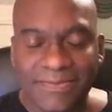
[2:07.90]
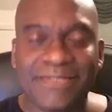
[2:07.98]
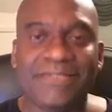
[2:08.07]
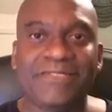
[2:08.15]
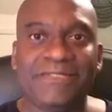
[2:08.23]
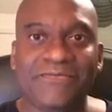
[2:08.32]

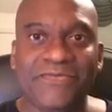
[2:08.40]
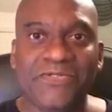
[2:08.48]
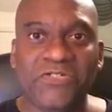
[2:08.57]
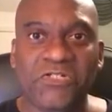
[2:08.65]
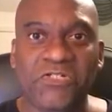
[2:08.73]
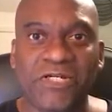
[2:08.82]
Let's give
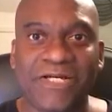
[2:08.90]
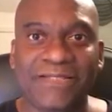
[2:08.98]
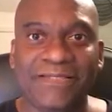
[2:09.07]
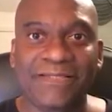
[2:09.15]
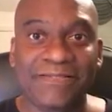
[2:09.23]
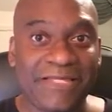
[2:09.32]
this a shot.
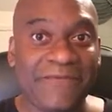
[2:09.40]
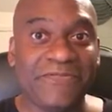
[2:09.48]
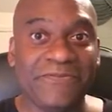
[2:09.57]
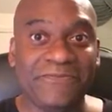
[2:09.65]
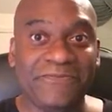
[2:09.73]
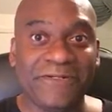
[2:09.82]
Let's have
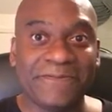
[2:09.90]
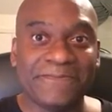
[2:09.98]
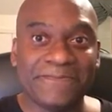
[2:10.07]
some fun.